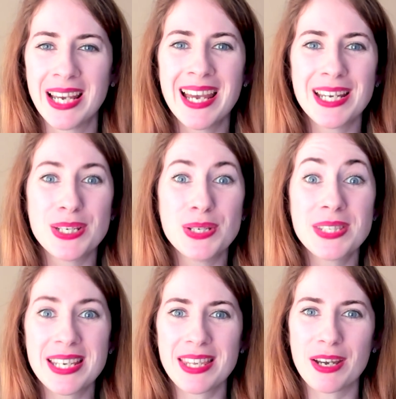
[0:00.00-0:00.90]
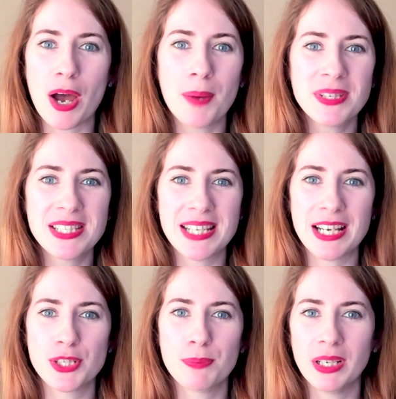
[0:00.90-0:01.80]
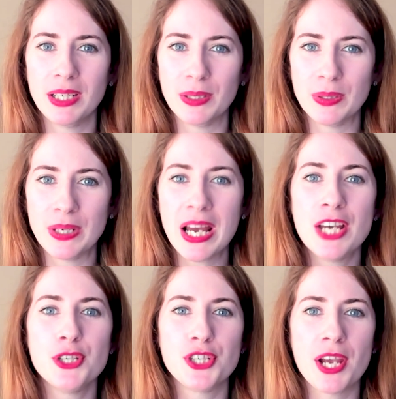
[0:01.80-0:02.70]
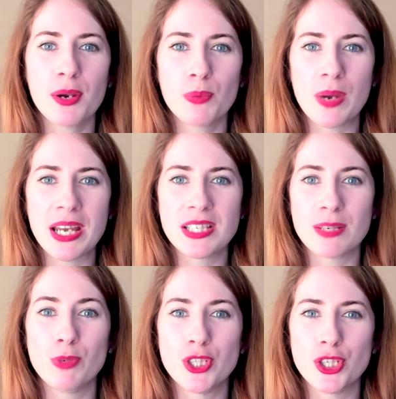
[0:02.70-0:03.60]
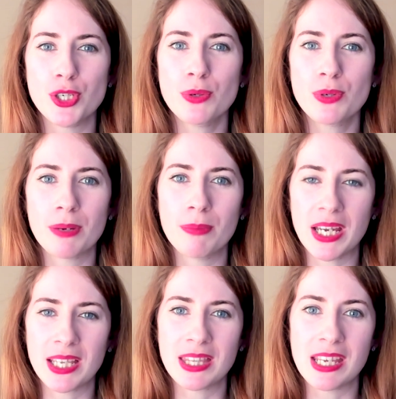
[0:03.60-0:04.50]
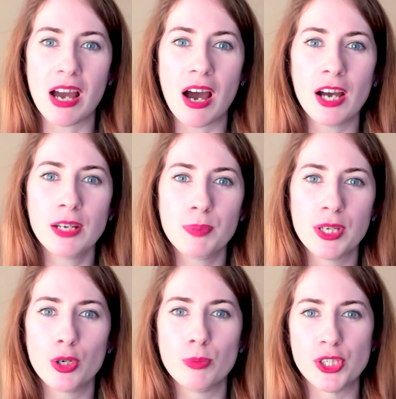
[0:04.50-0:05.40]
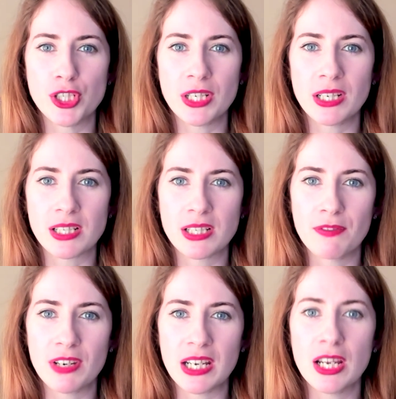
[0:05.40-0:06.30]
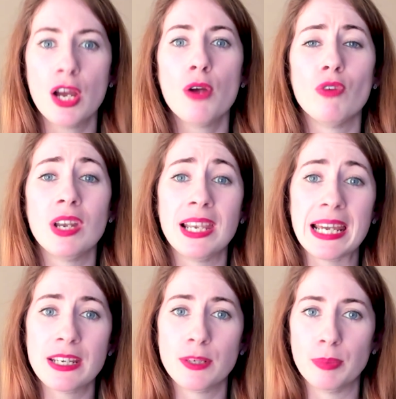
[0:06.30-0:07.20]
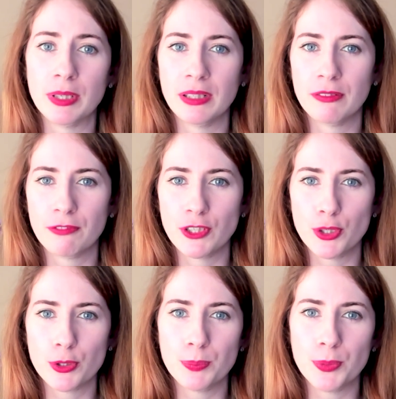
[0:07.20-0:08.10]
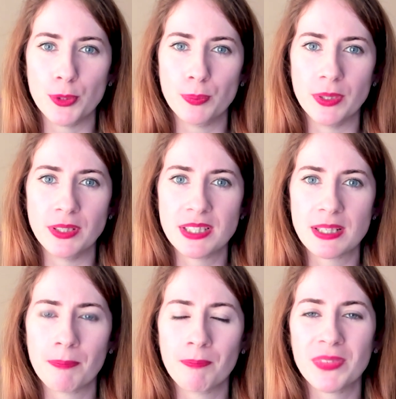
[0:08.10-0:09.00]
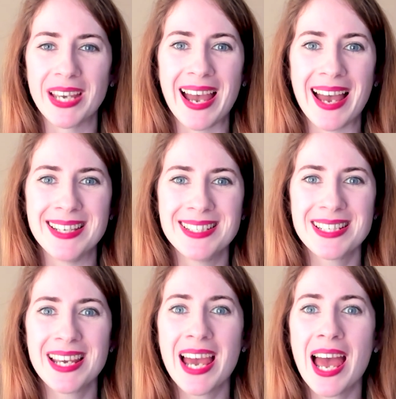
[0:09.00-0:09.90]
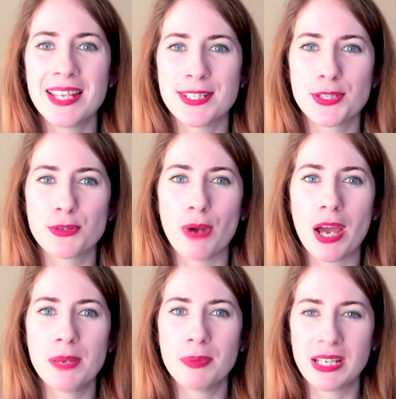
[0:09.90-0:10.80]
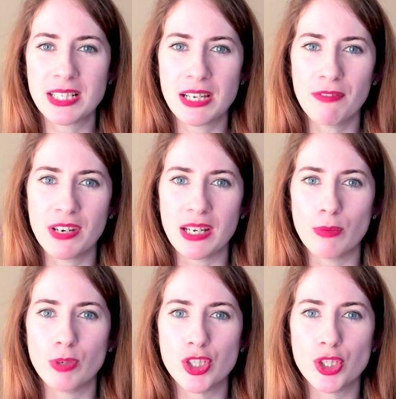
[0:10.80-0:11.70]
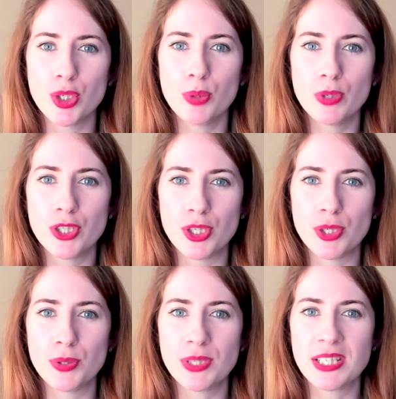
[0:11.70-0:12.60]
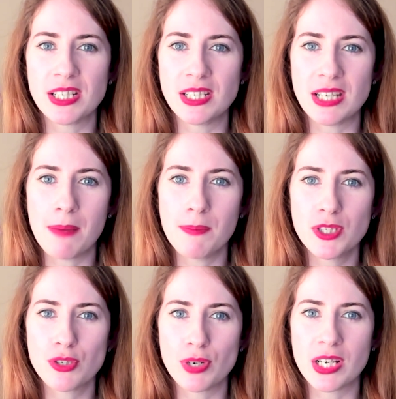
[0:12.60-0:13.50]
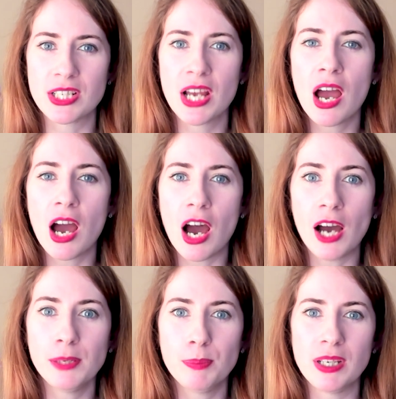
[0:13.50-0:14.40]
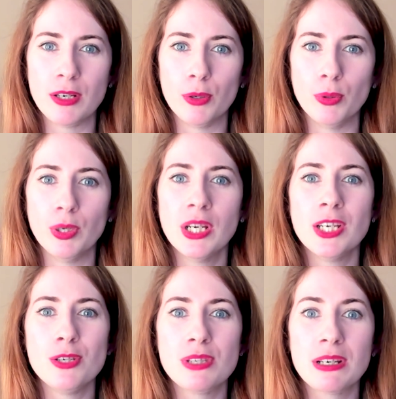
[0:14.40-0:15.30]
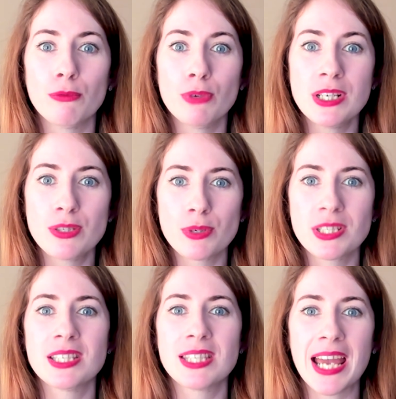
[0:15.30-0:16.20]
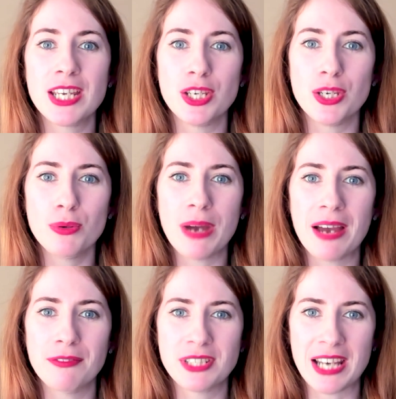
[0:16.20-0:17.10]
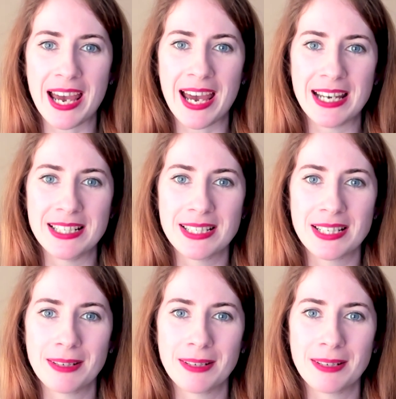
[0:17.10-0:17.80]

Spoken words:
Using the comment section below, share ways in which you can make the IPO machine activity relatable for your pupils. And describe an activity which you would use to demonstrate IPO using resources that you have to hand.